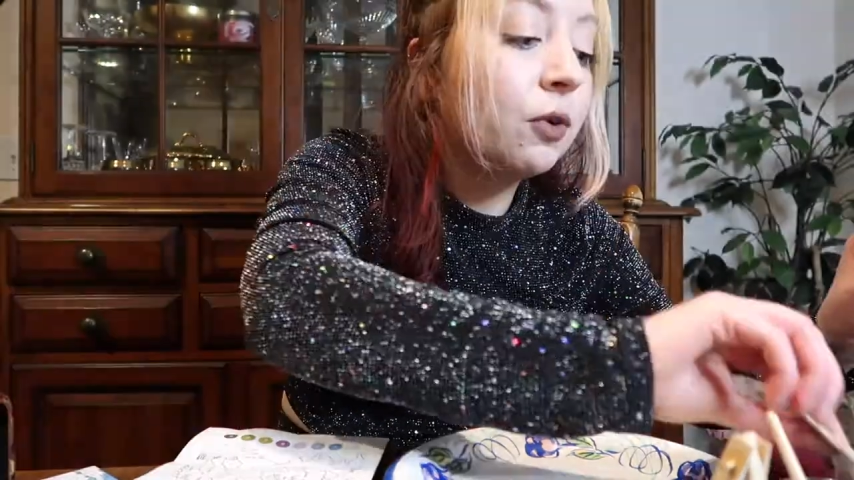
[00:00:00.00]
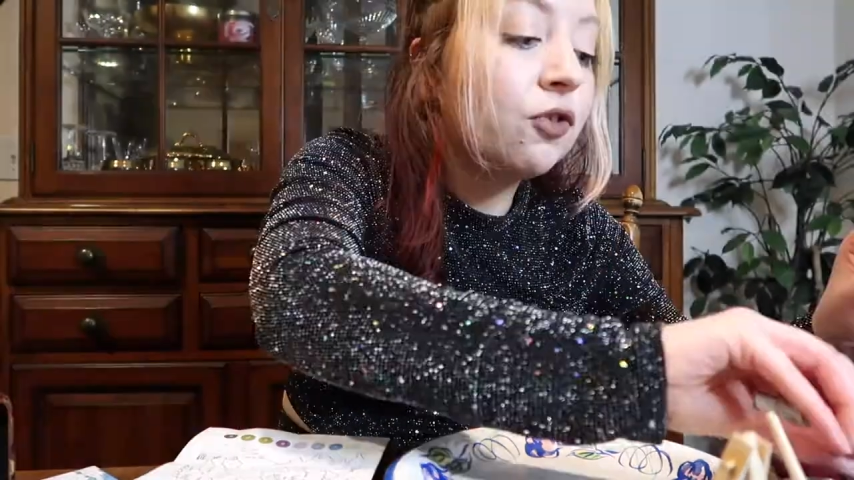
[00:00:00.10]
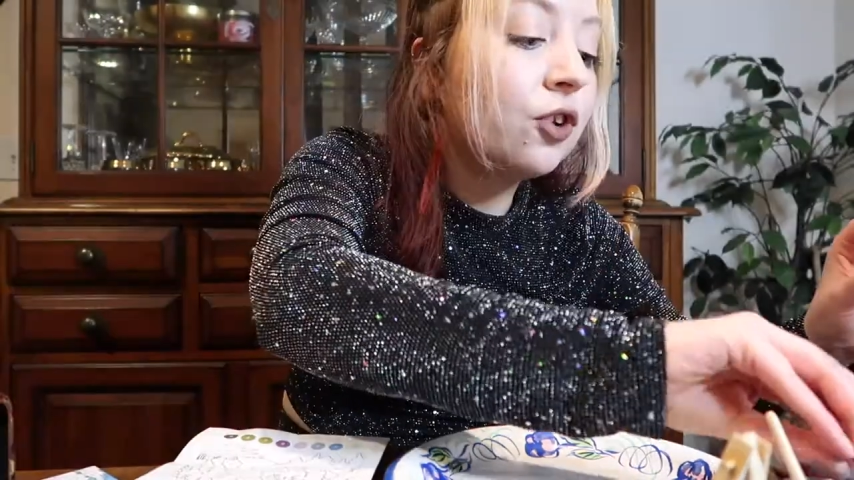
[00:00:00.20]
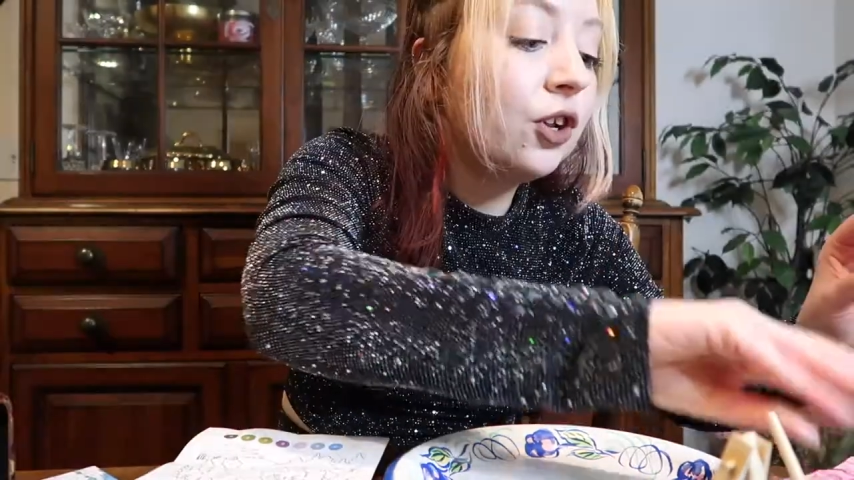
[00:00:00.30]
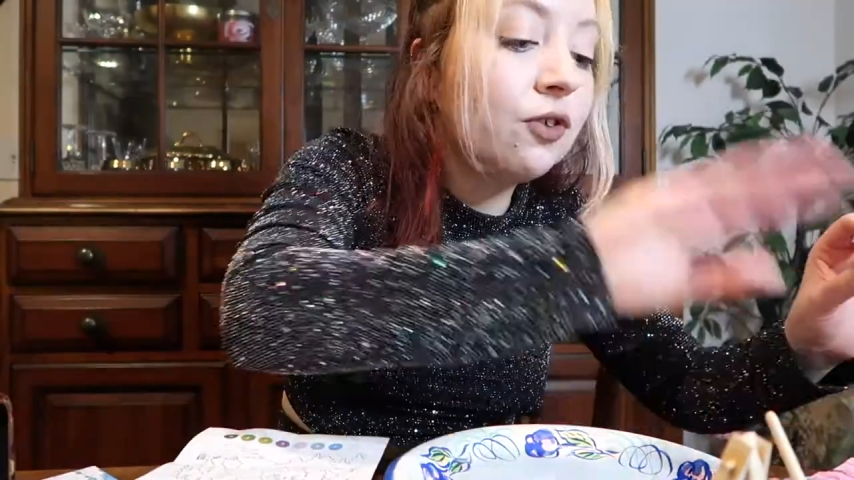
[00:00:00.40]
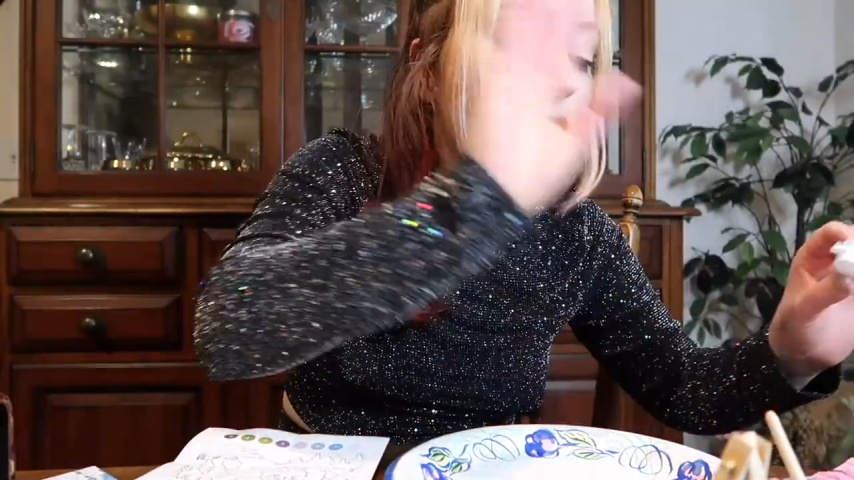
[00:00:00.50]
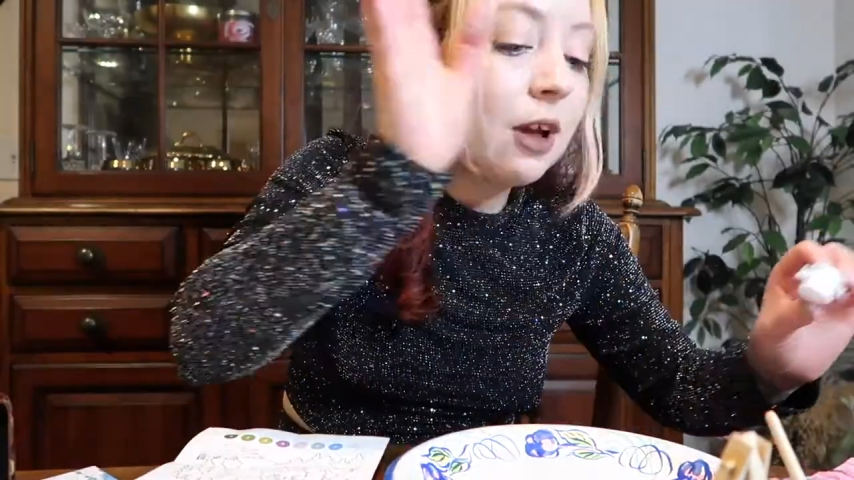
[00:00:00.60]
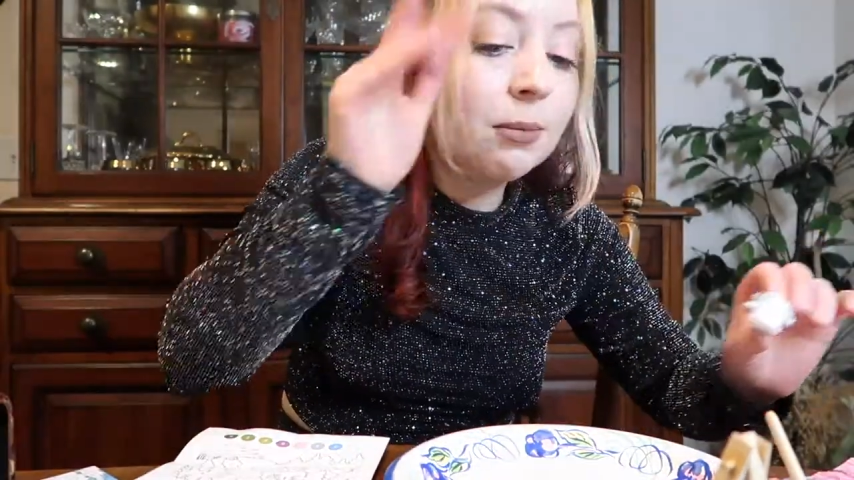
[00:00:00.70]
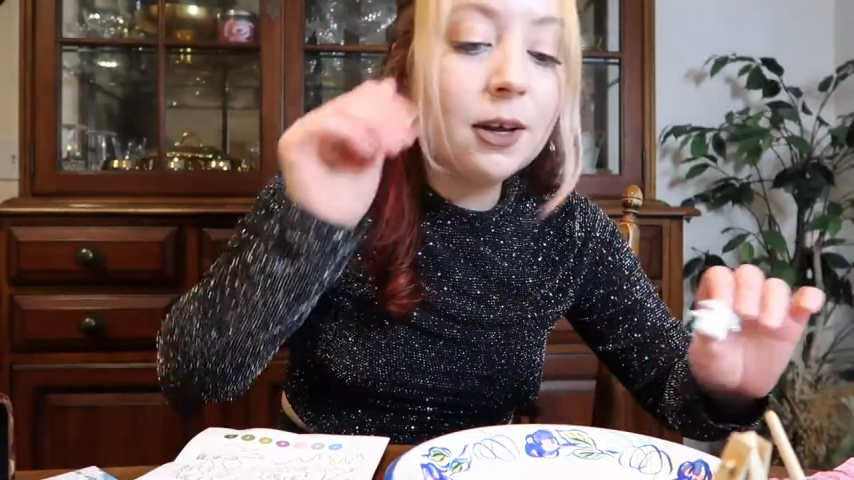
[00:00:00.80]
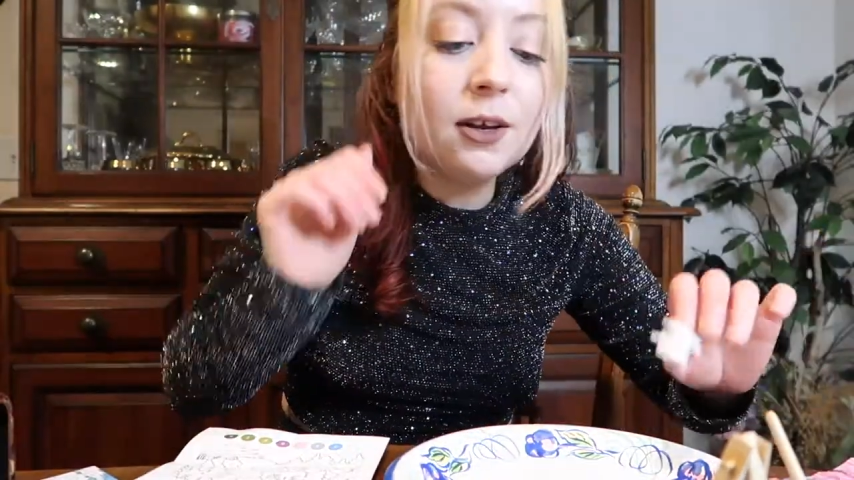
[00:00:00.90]
We're just gonna use this
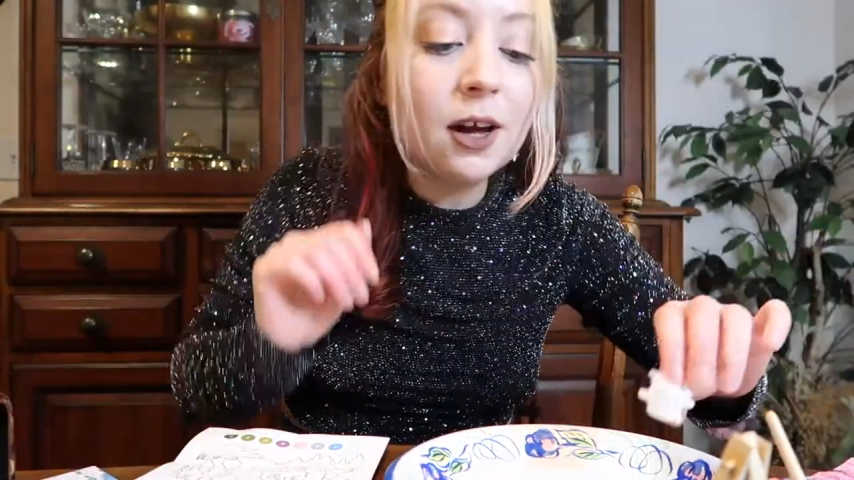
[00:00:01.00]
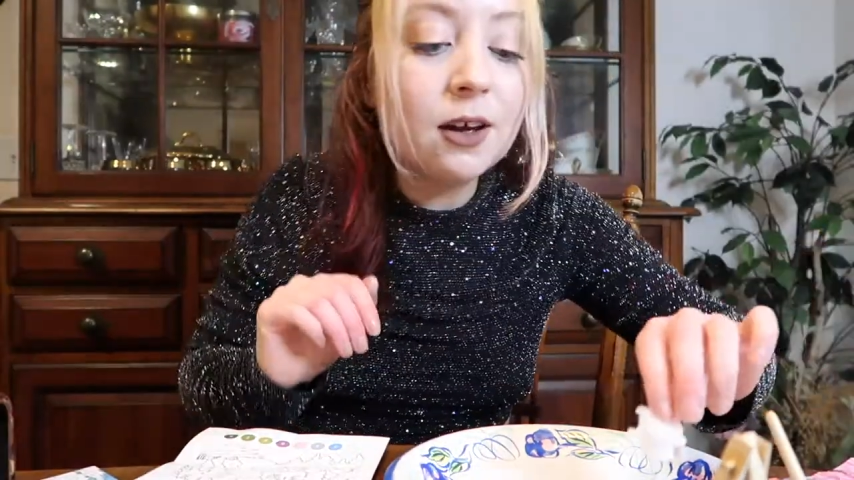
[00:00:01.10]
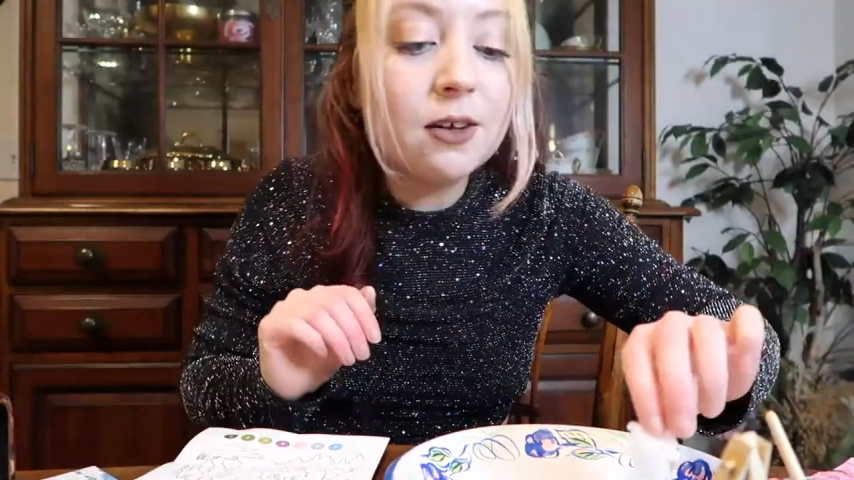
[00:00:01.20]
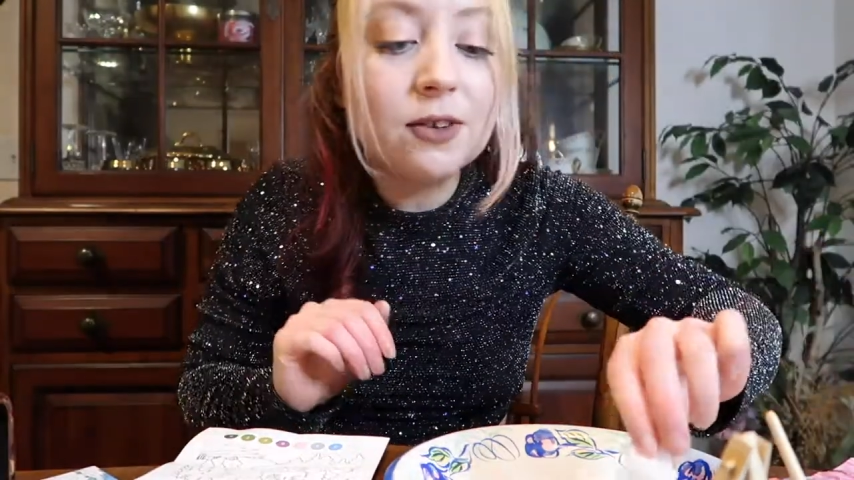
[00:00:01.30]
napkin as